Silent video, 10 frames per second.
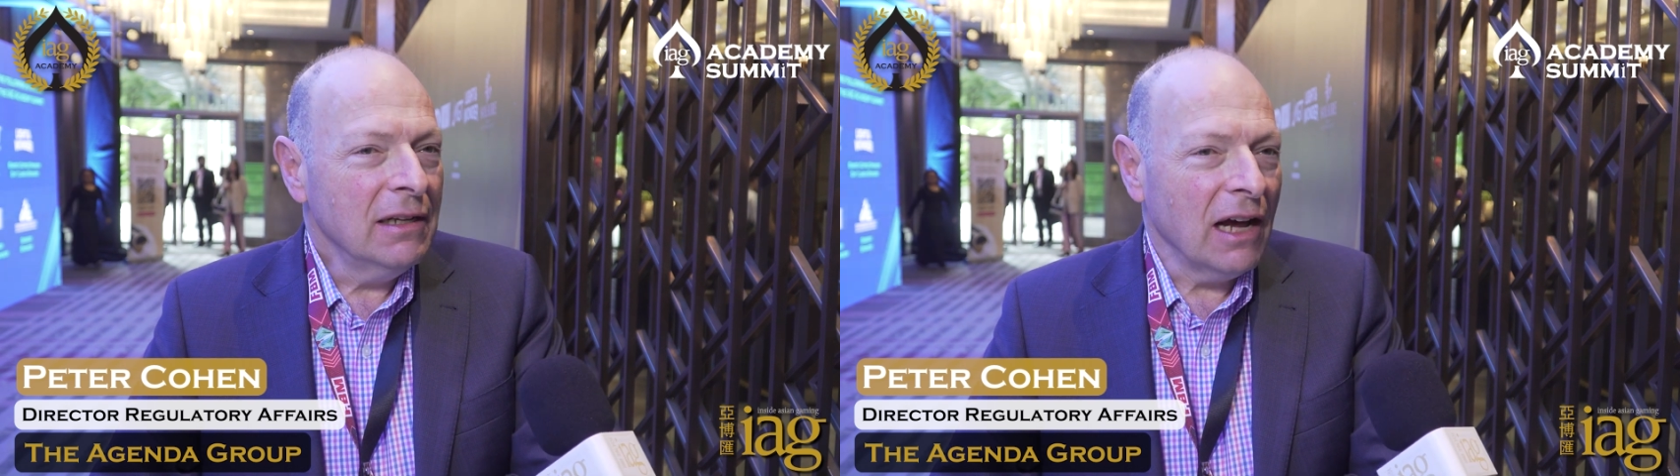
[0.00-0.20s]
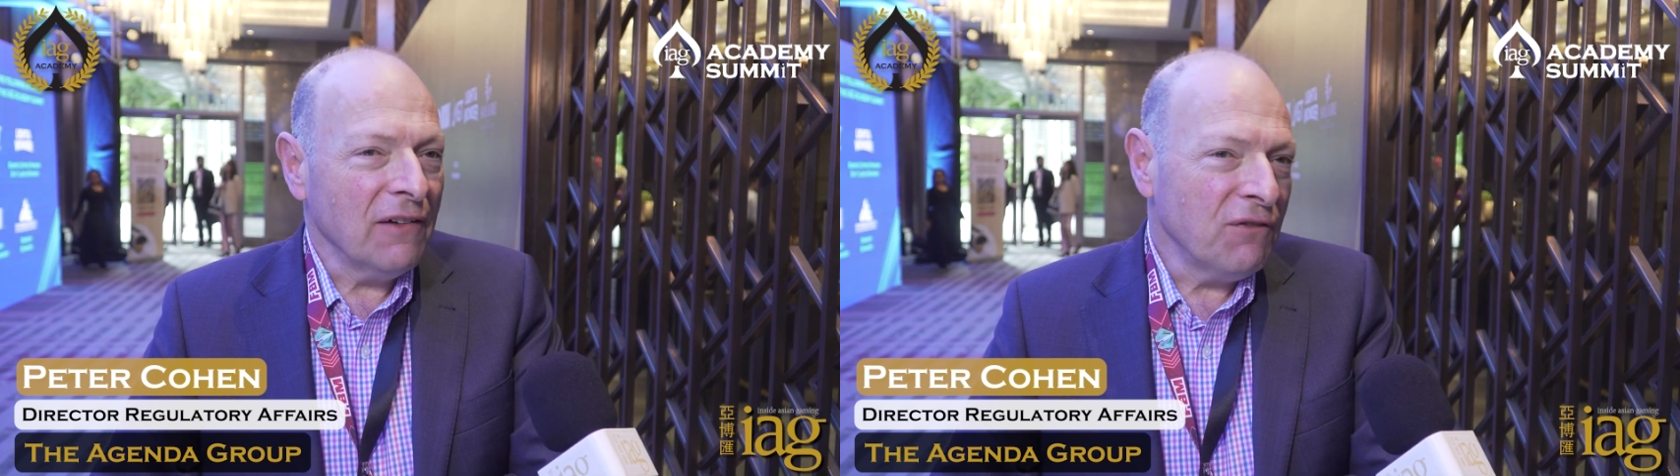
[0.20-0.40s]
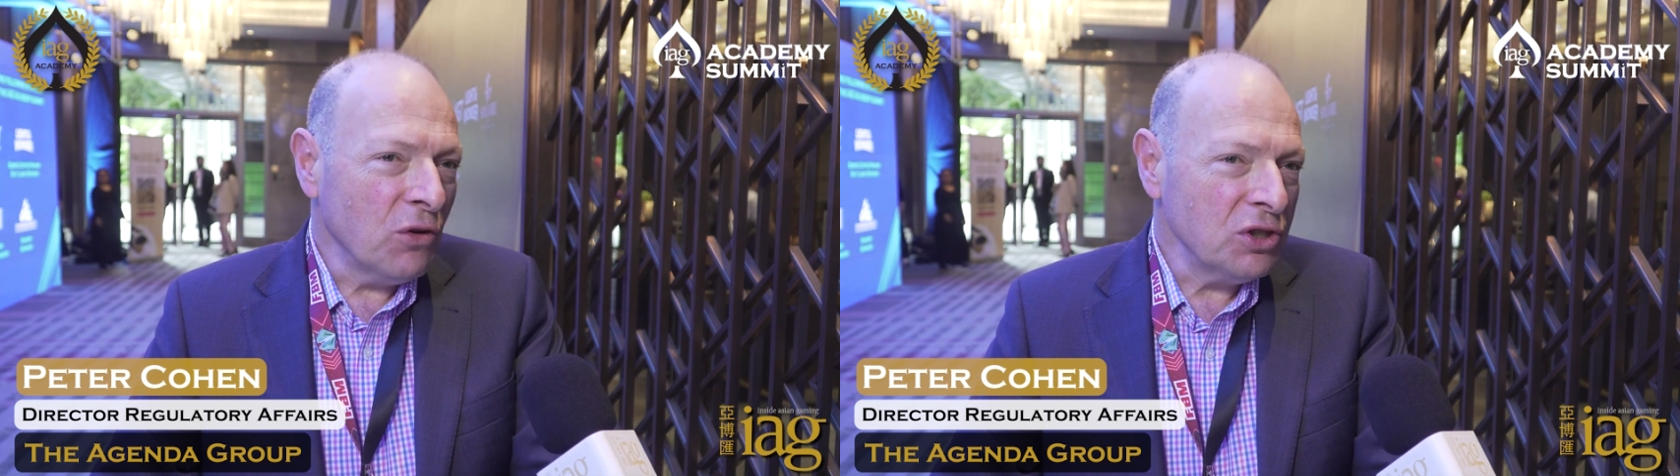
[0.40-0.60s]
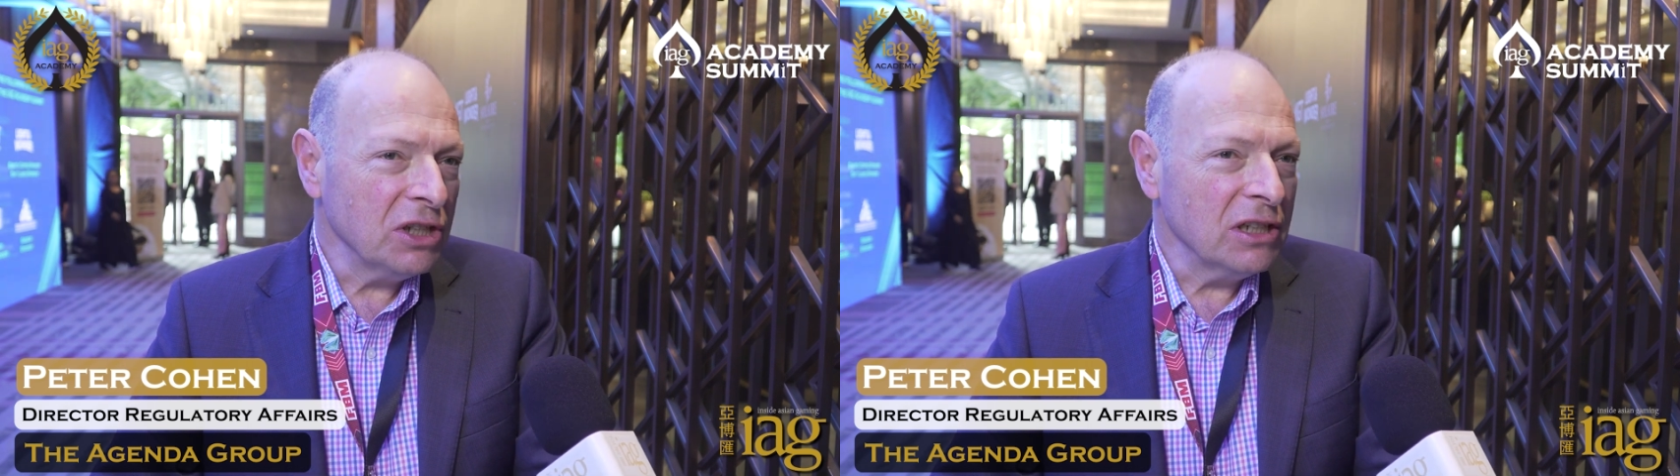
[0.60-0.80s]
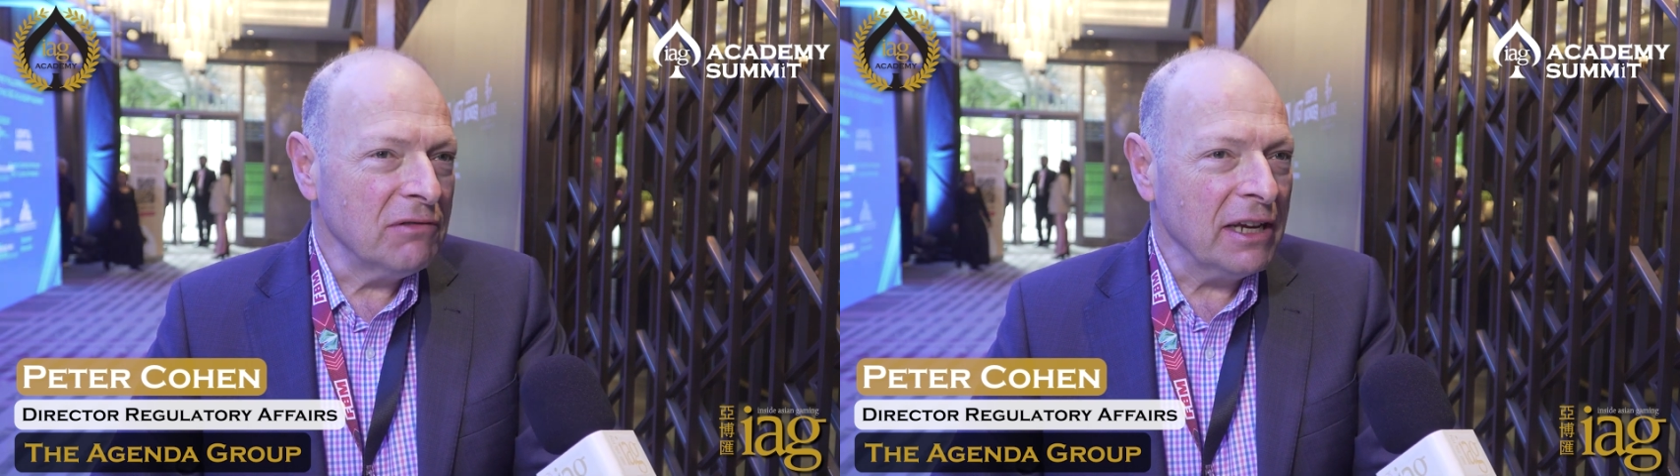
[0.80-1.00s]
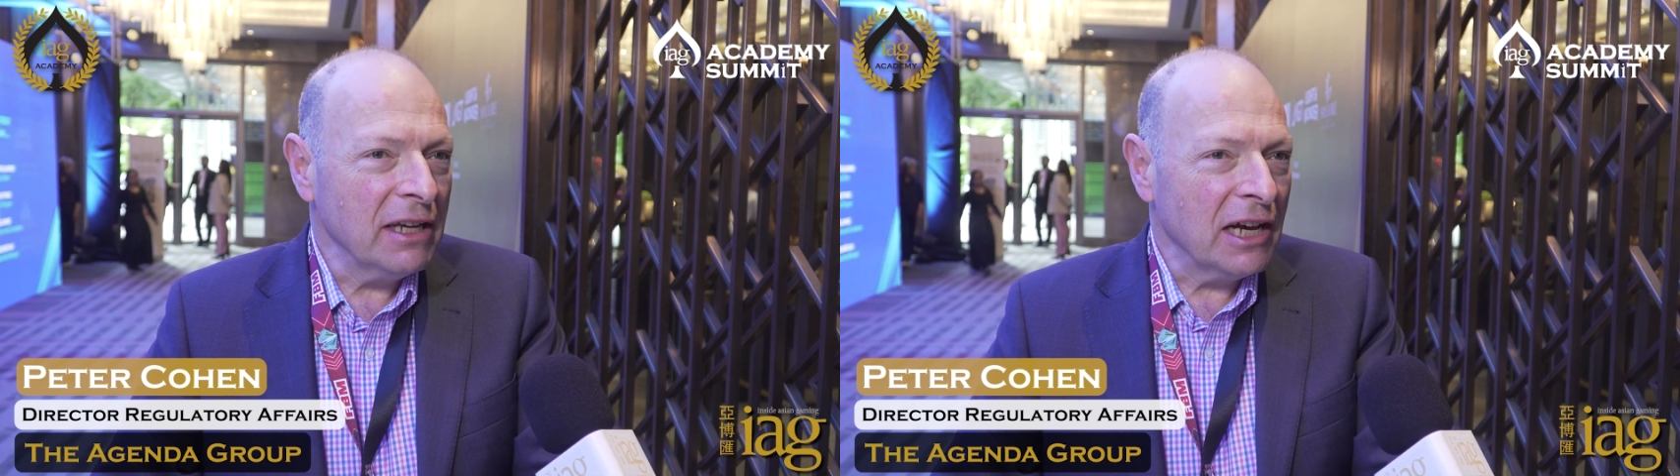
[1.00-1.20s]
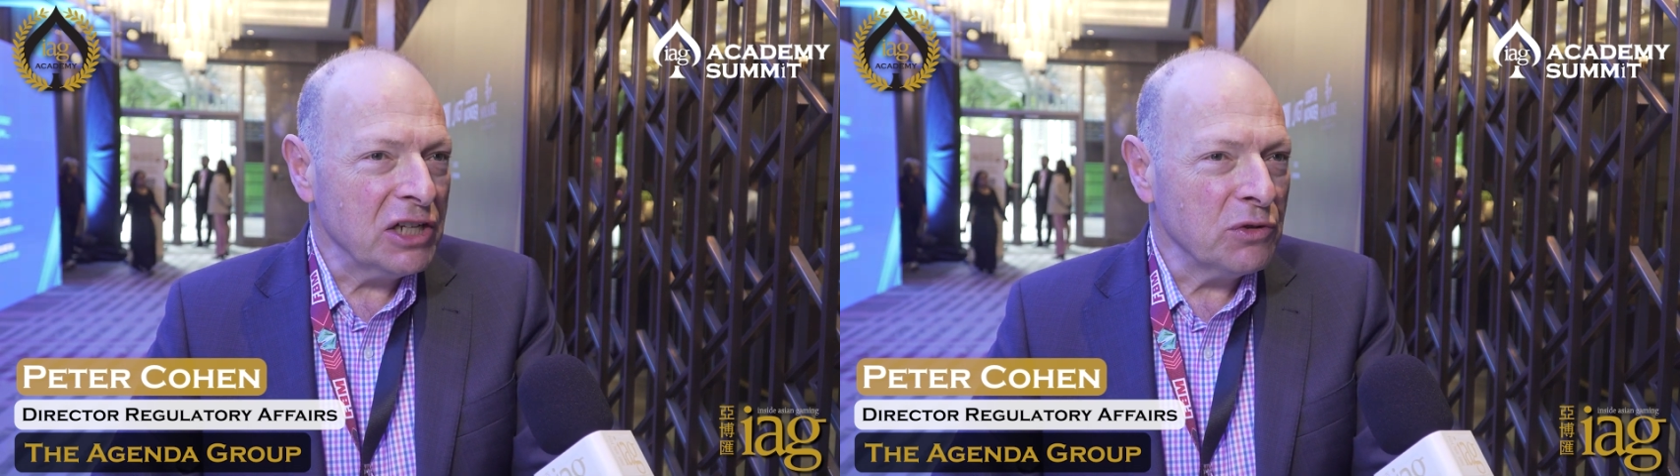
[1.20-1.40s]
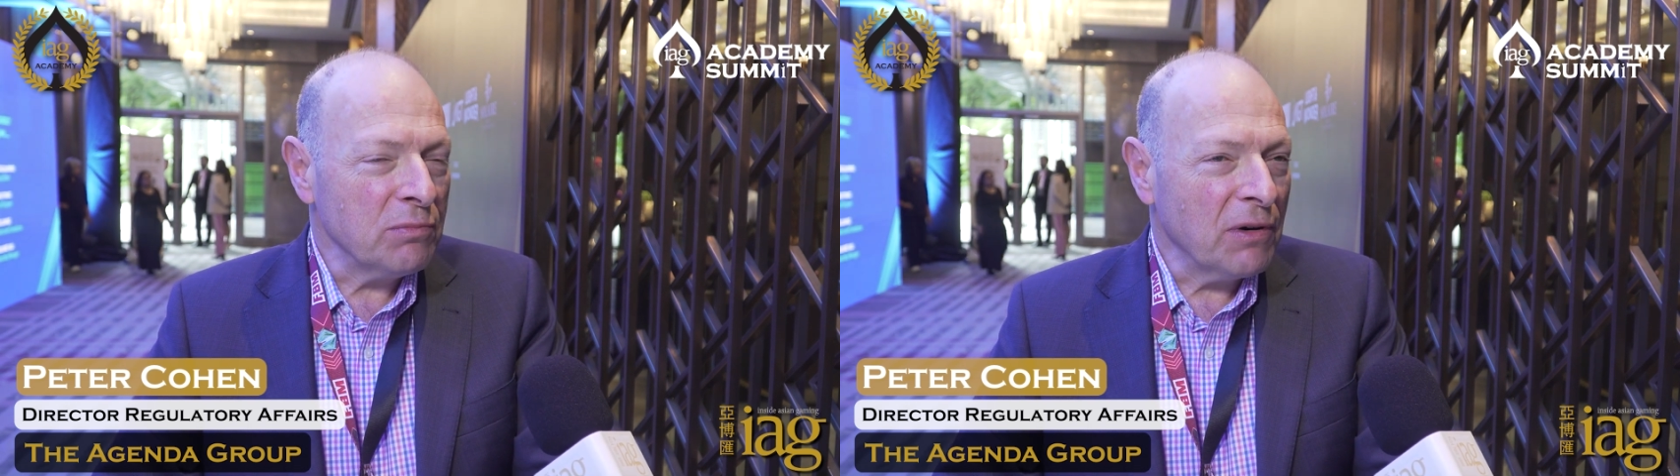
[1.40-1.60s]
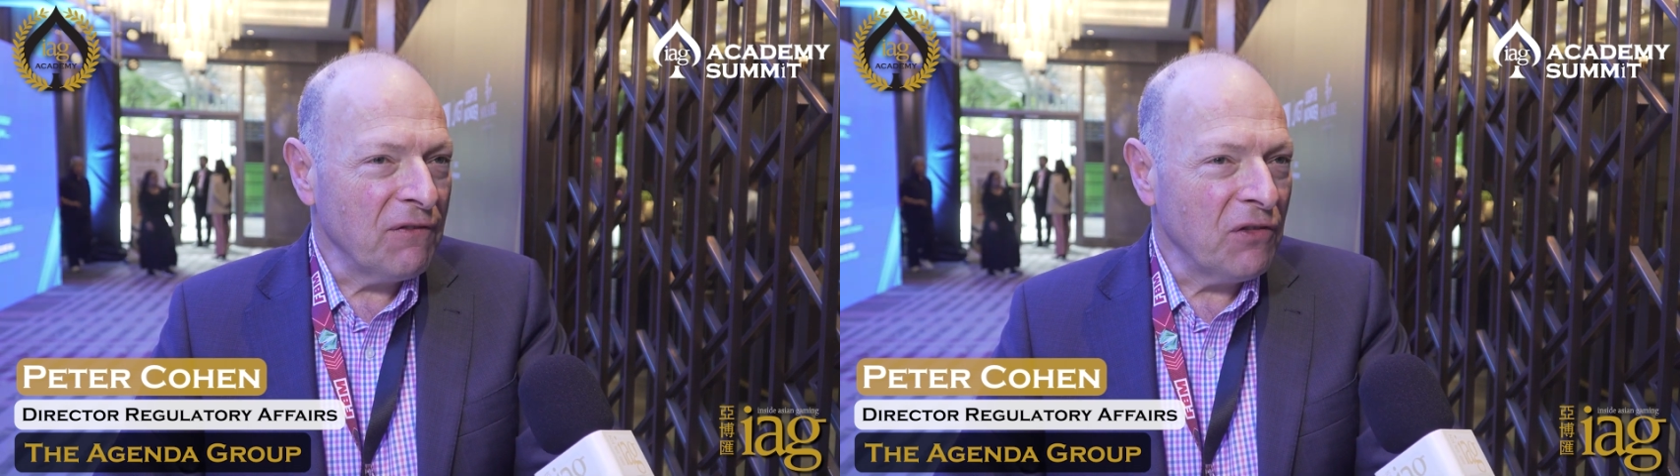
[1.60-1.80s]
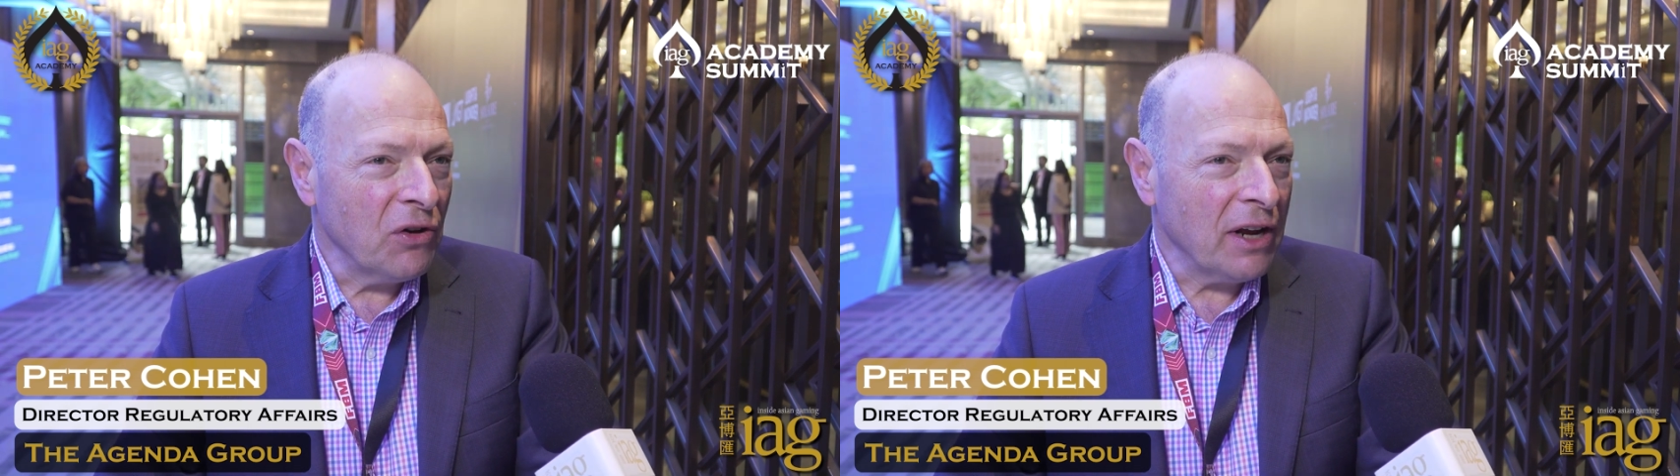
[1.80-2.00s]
Unfortunately, regulators would prefer